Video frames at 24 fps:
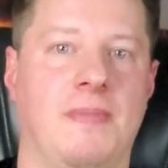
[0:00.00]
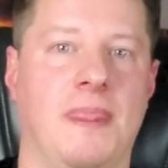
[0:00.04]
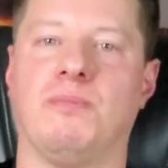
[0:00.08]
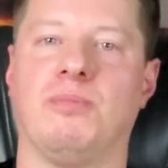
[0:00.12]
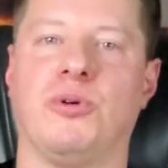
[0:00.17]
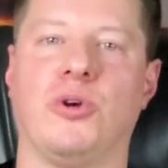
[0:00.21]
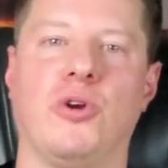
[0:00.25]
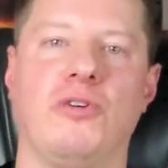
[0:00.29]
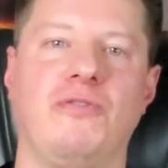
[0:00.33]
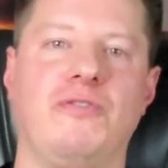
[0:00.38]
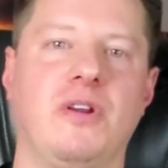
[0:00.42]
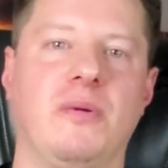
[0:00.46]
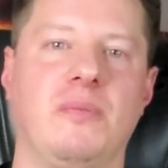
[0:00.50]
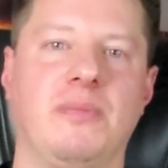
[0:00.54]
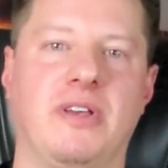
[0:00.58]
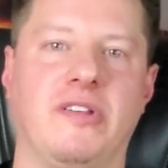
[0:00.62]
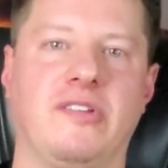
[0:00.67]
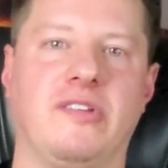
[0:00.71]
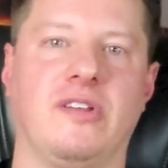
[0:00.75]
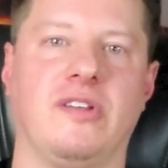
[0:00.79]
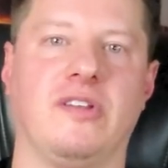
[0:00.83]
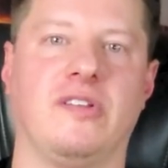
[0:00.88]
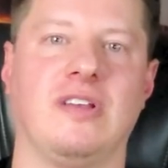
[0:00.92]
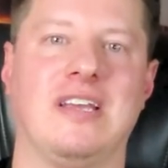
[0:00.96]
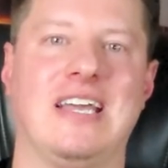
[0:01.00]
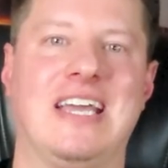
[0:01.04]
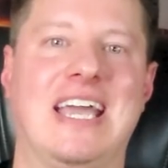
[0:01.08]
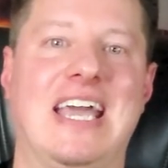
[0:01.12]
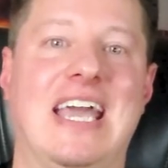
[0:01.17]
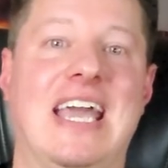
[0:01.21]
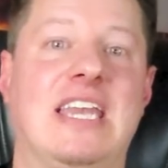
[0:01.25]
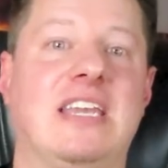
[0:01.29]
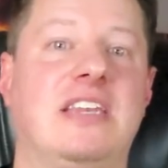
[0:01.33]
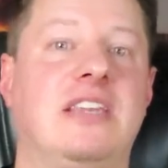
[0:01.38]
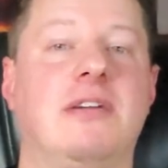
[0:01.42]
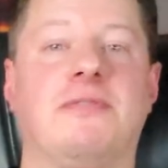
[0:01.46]
prove your business
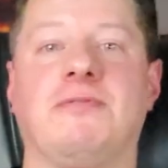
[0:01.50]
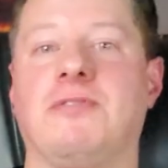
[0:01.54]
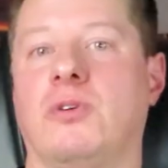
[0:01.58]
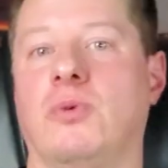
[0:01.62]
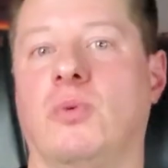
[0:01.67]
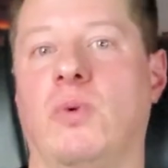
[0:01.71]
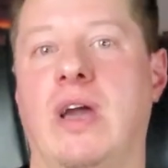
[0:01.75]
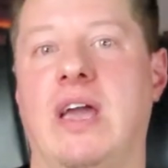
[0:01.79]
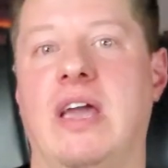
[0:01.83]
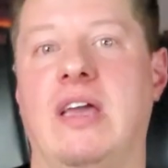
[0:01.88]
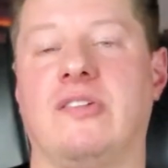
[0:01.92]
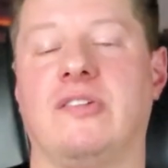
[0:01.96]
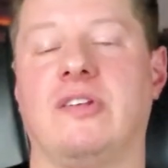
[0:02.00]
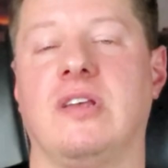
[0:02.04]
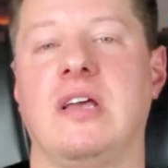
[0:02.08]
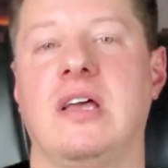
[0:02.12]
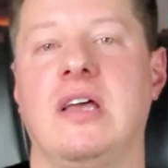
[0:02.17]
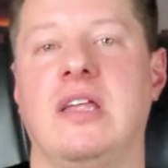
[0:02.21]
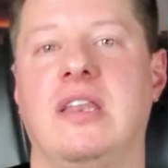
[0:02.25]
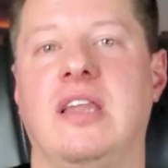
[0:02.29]
in different ways.